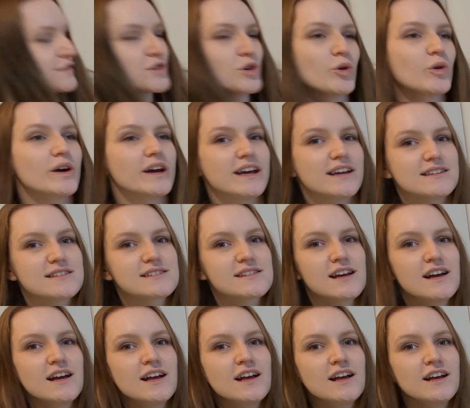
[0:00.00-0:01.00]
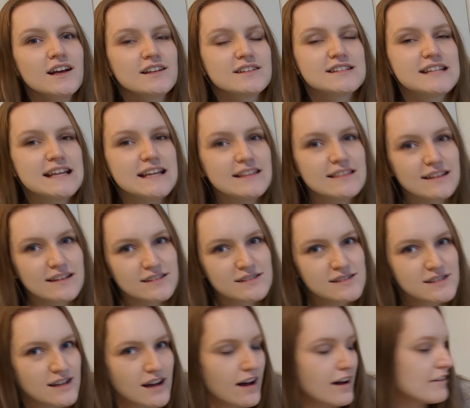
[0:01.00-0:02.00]
toys, teething
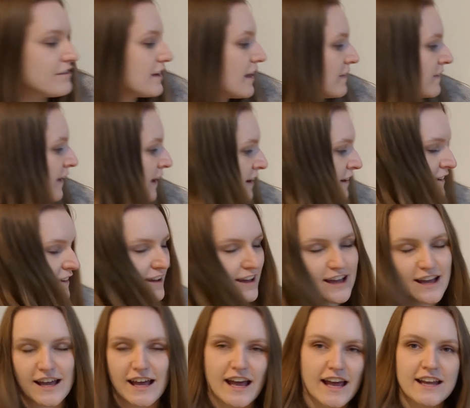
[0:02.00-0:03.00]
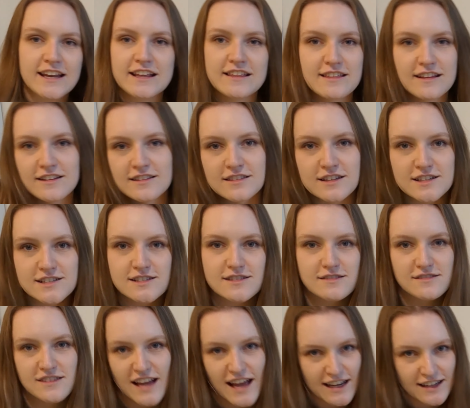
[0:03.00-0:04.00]
stuff, and then anything
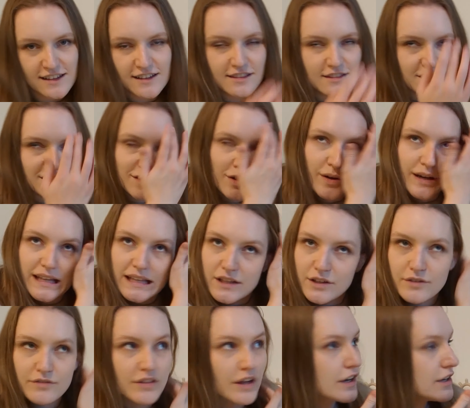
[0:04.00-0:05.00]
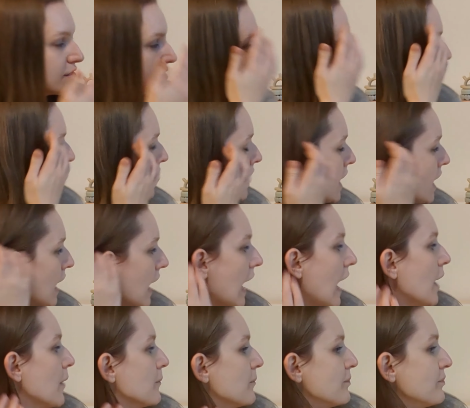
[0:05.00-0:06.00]
that's not either of those.
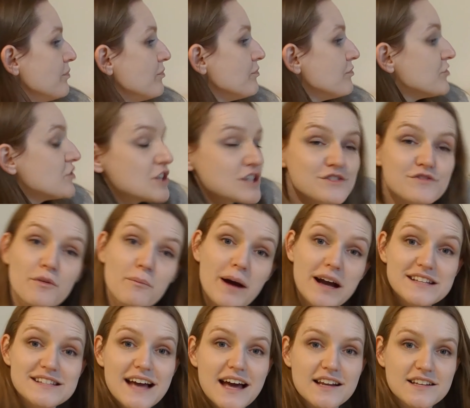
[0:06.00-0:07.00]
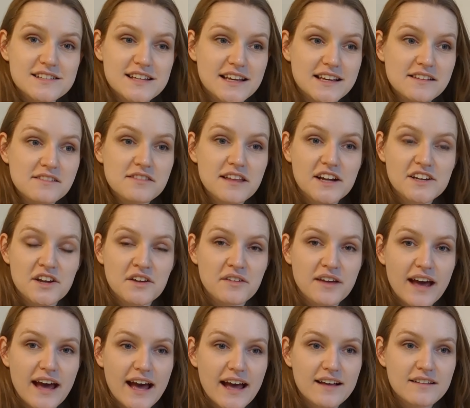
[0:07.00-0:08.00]
Just for my sanity. They don't
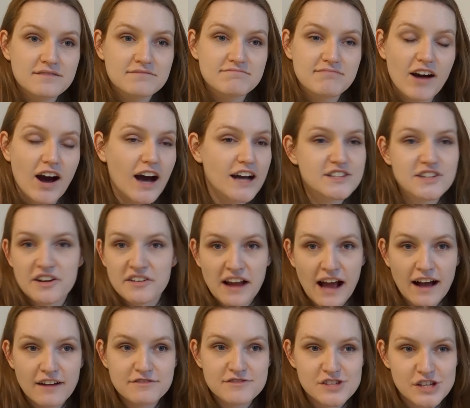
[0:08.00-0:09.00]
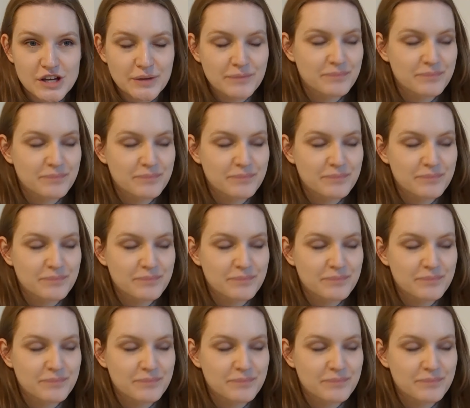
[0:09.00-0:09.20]
care. I don't have to.